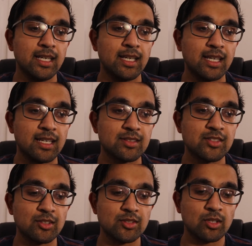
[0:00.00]
And
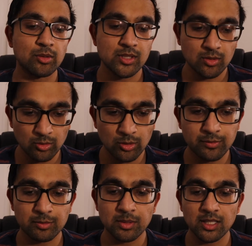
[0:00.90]
so it's always cool
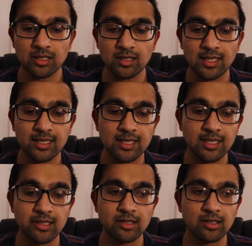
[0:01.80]
for me to like
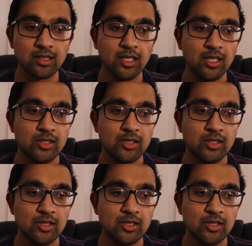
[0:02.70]
hear